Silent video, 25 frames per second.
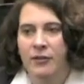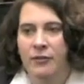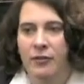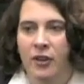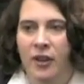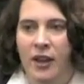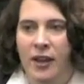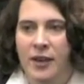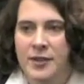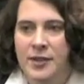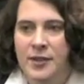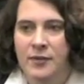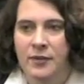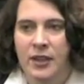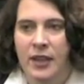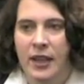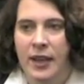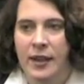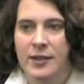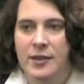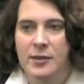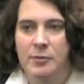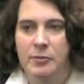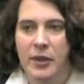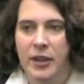philosophy
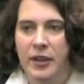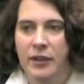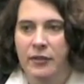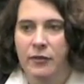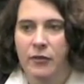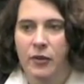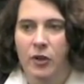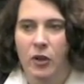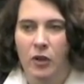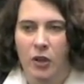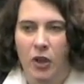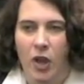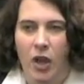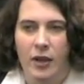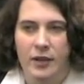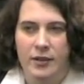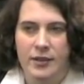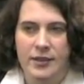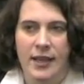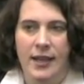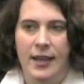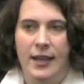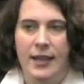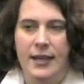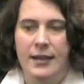has been for a long
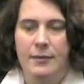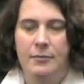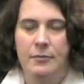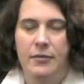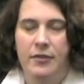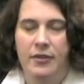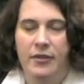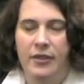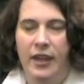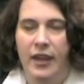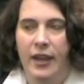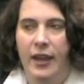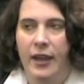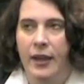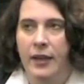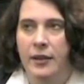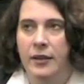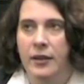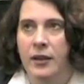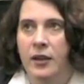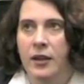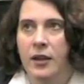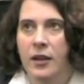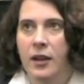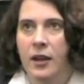time
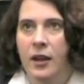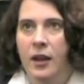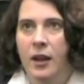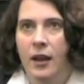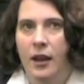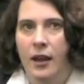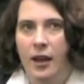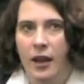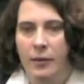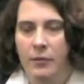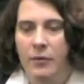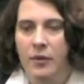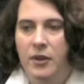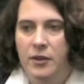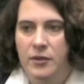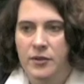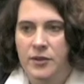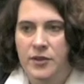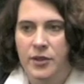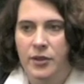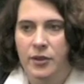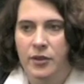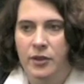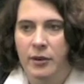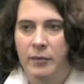that I'm
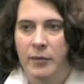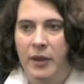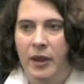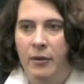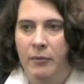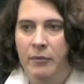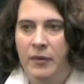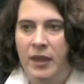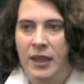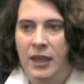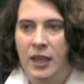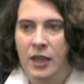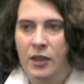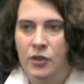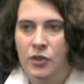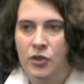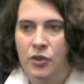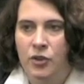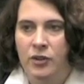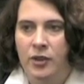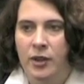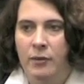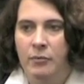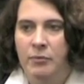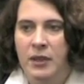concerned about making
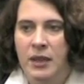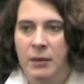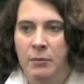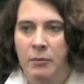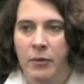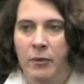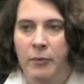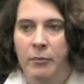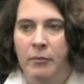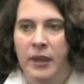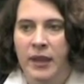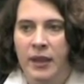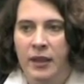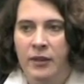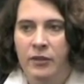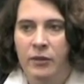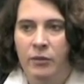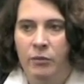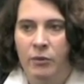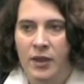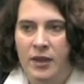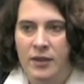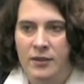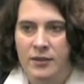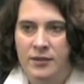sure that people make
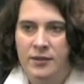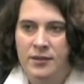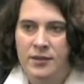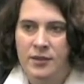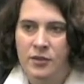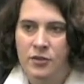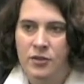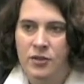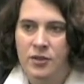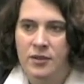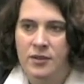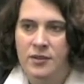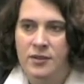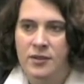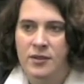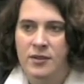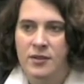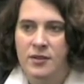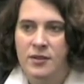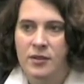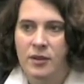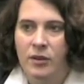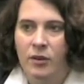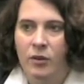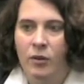the right decisions,
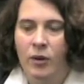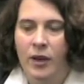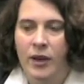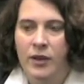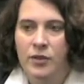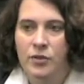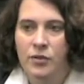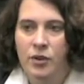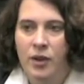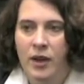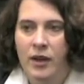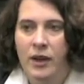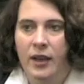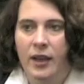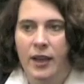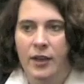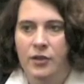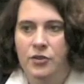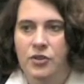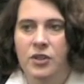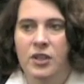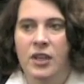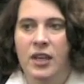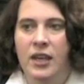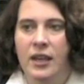and so I try to
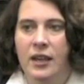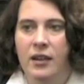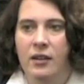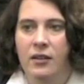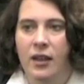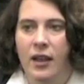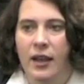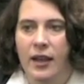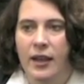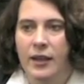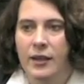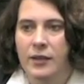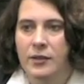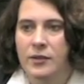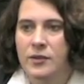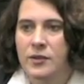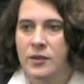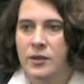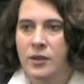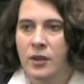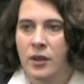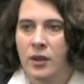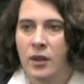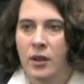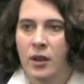educate
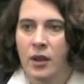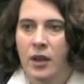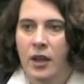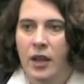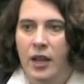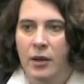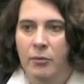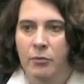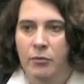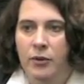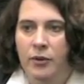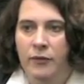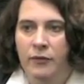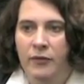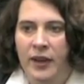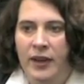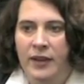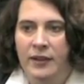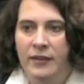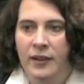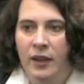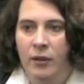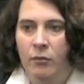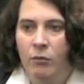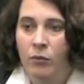clients and
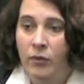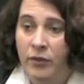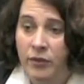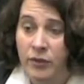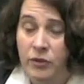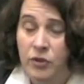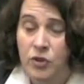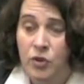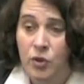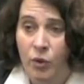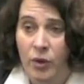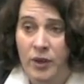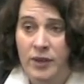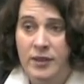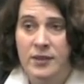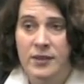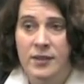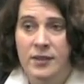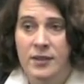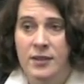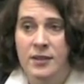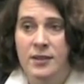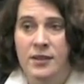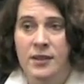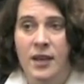provide them with the
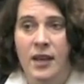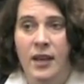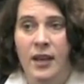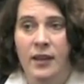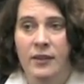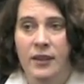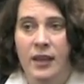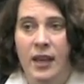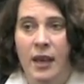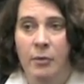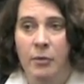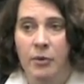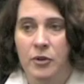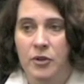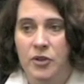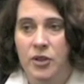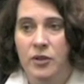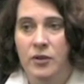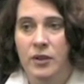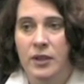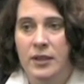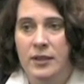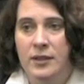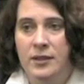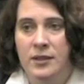choices and the
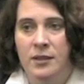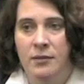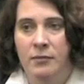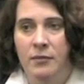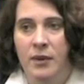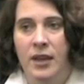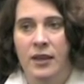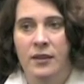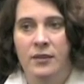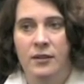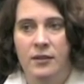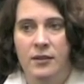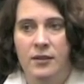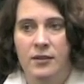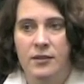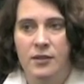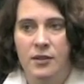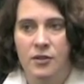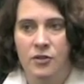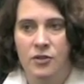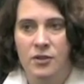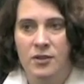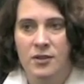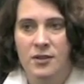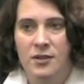opportunities to make the
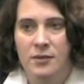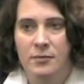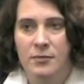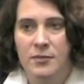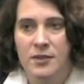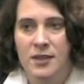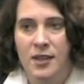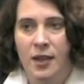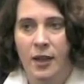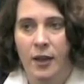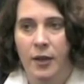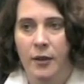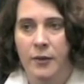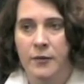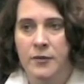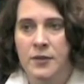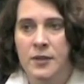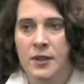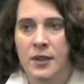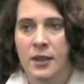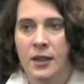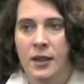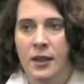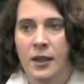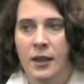decisions themselves.